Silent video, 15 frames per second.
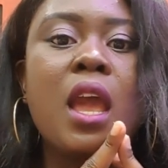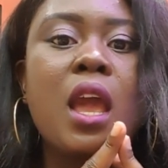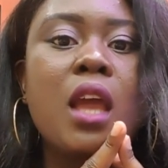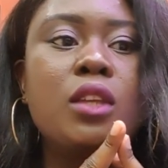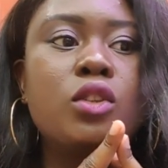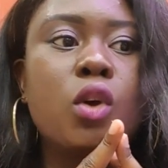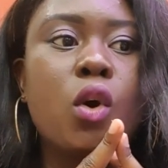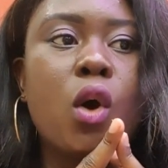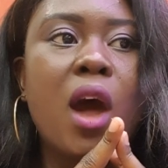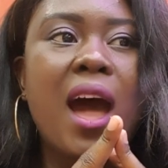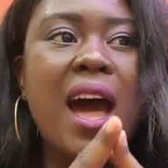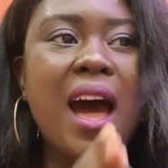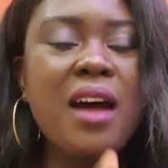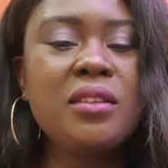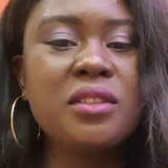So
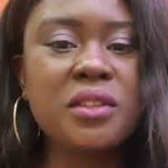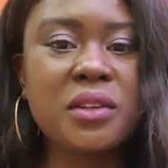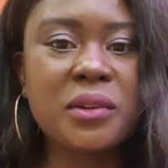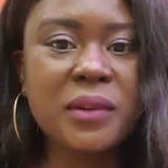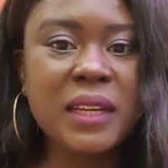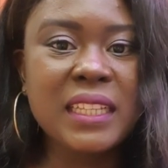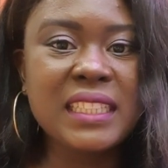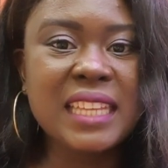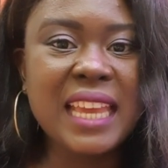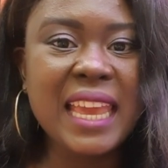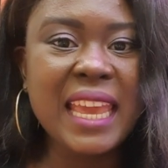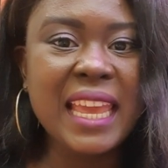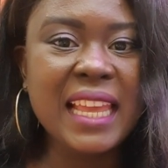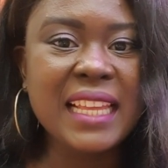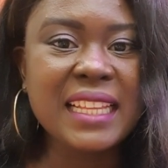how do you create
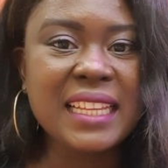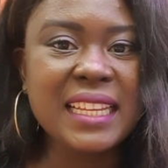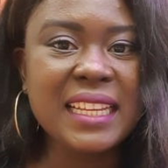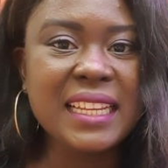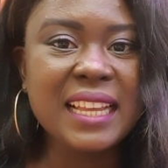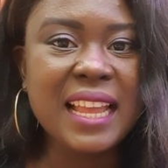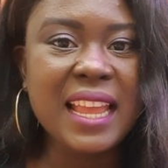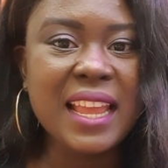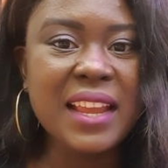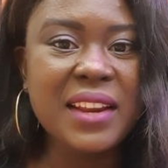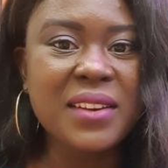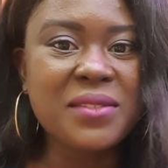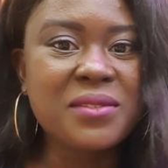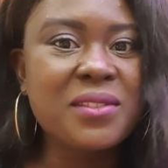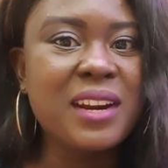a
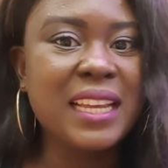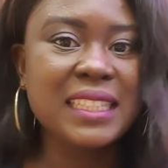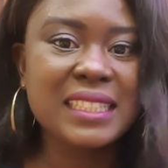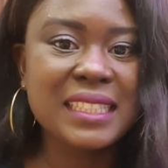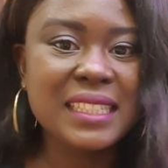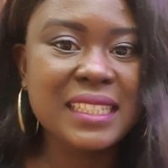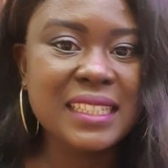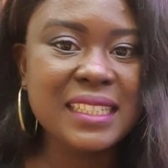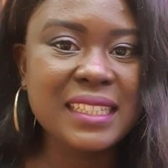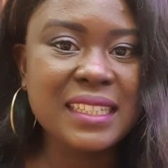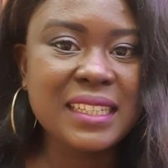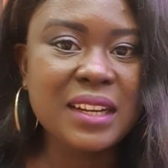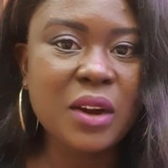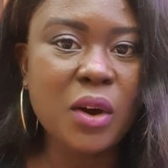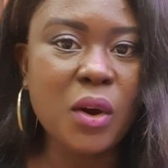great,
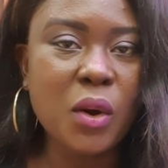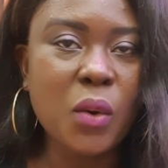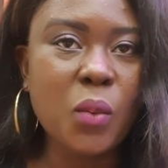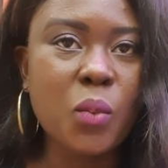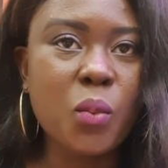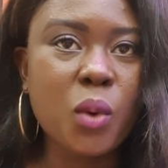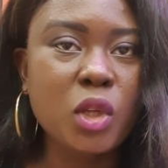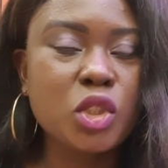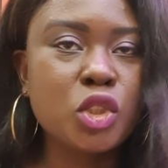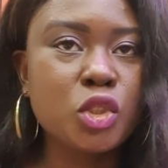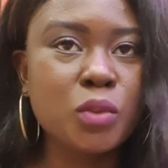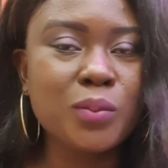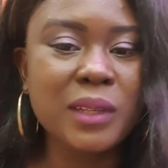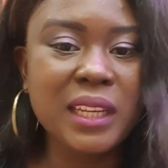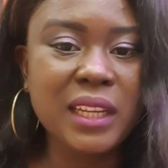or what
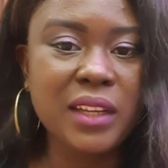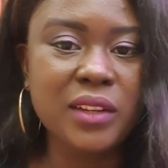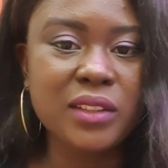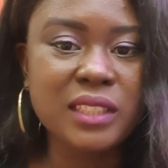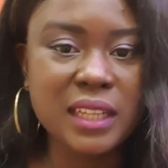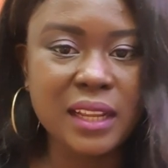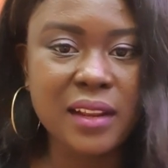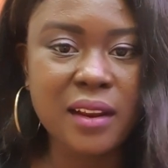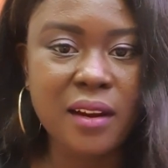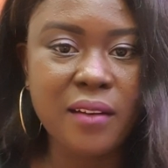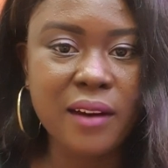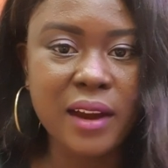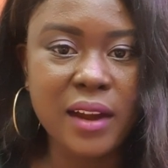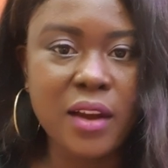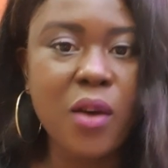should be in your technical
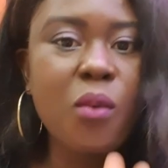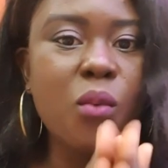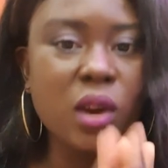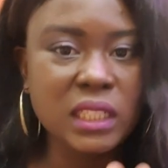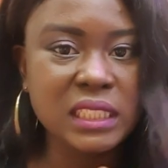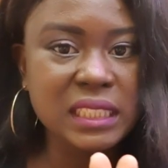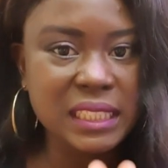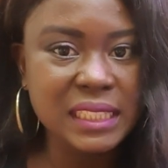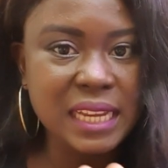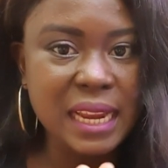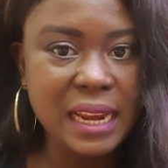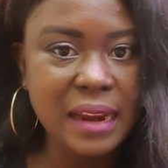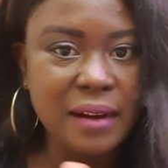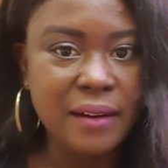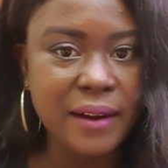rider, or what's the
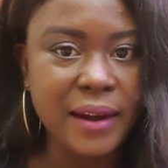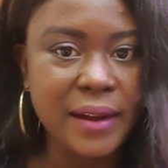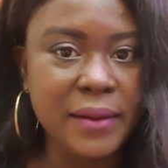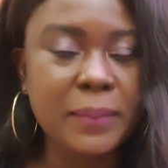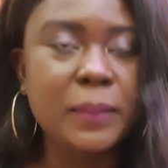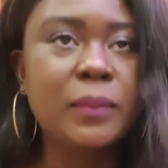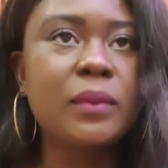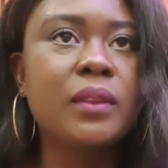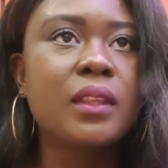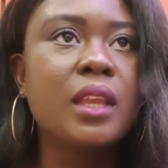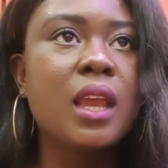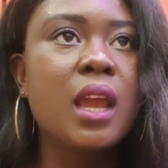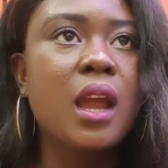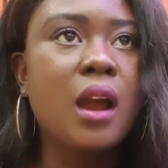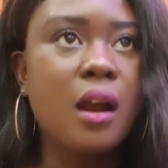technical rider?
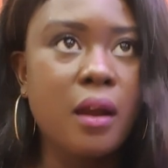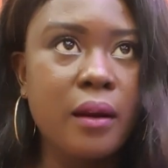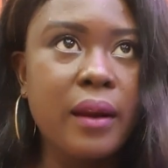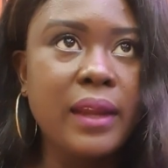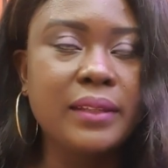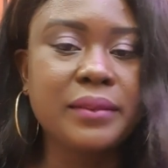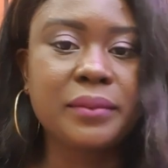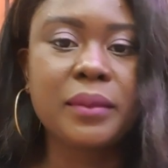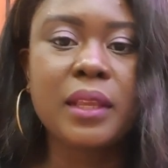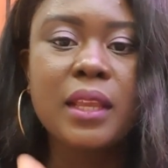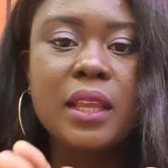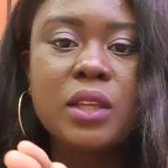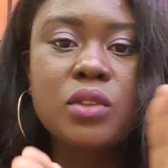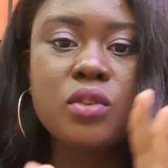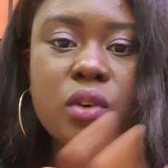Alright,
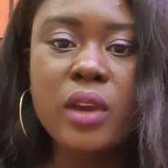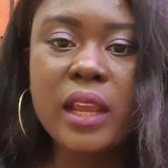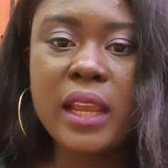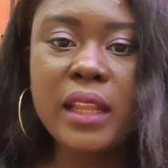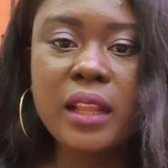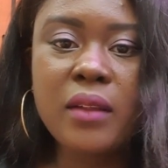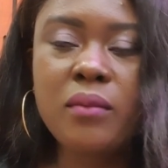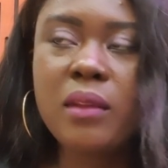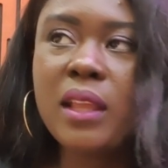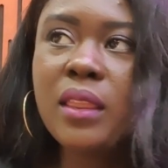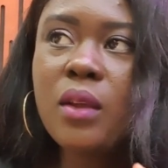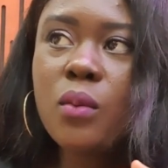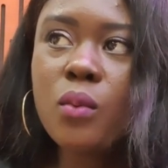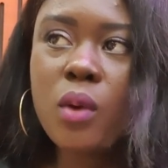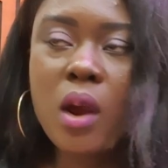so in
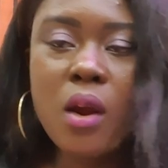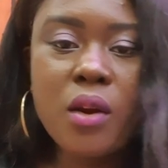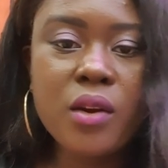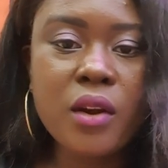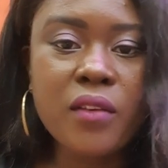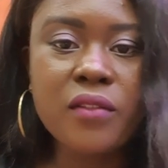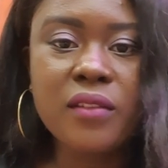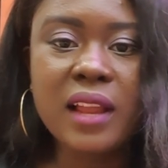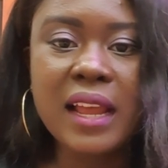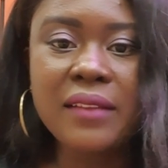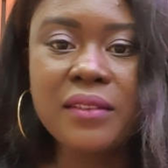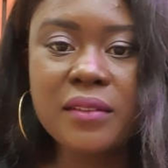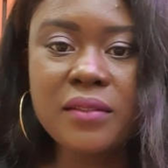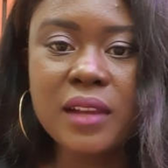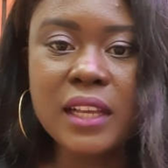the world of
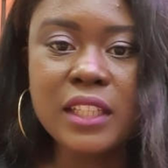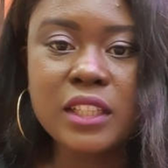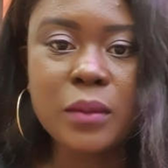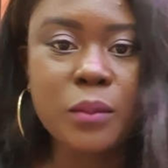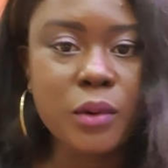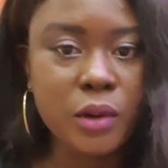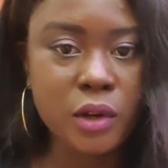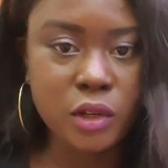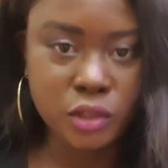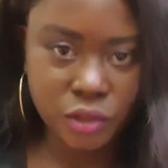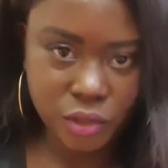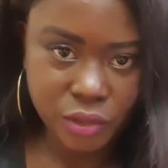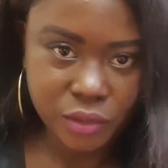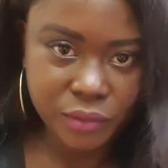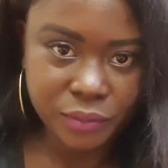live event and
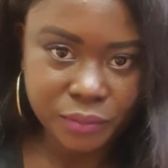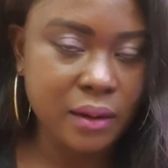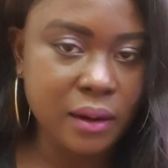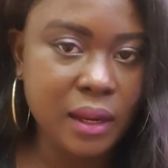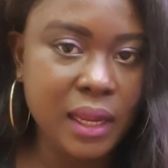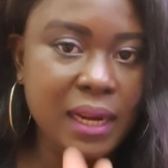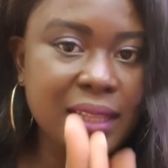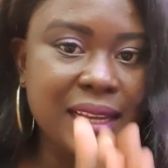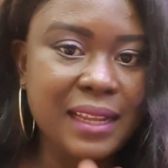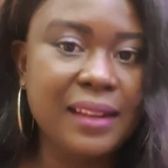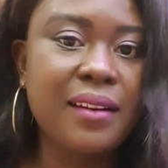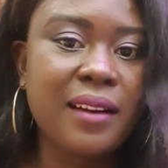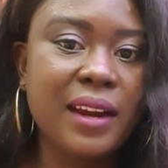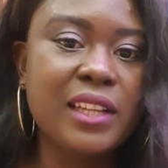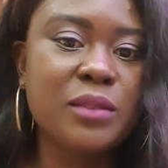production, and a
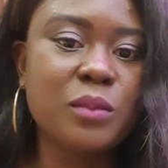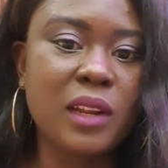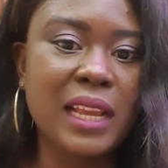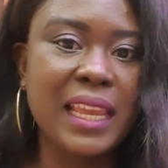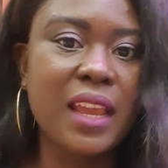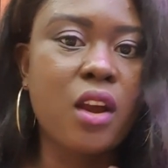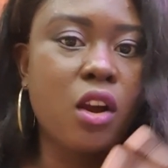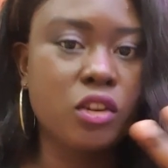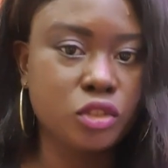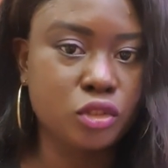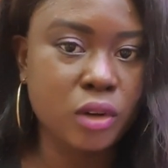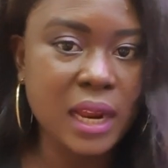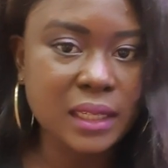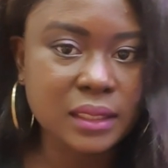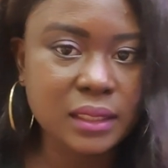technical rider is more like a
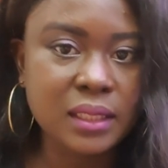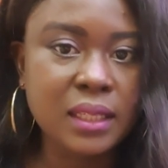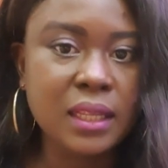contract